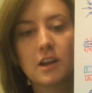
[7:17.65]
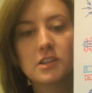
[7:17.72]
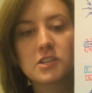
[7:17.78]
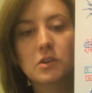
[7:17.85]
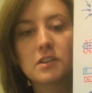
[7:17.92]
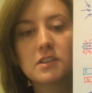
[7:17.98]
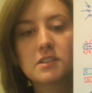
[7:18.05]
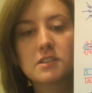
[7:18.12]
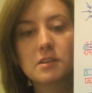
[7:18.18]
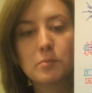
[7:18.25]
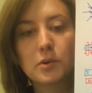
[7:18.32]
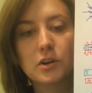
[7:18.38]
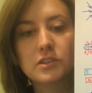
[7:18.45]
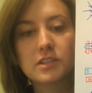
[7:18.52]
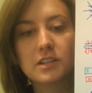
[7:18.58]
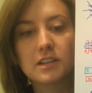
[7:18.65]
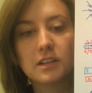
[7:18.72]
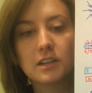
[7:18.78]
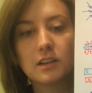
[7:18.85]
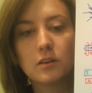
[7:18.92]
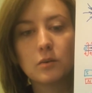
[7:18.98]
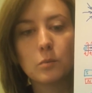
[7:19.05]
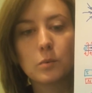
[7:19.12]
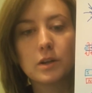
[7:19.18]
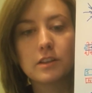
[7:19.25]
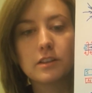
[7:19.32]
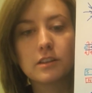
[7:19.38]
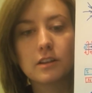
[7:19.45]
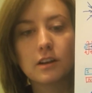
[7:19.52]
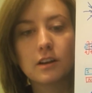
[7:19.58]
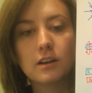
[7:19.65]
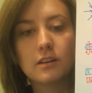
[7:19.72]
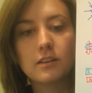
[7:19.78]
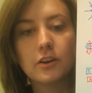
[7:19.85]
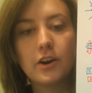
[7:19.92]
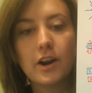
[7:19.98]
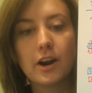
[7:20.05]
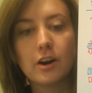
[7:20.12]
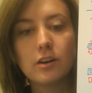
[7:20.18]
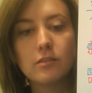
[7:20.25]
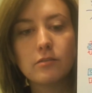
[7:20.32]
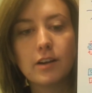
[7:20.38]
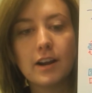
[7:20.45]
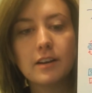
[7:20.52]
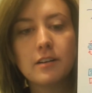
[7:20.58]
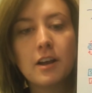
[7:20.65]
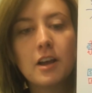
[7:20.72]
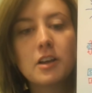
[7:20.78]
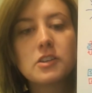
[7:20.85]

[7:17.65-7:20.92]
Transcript: So this is a person with their hair, right?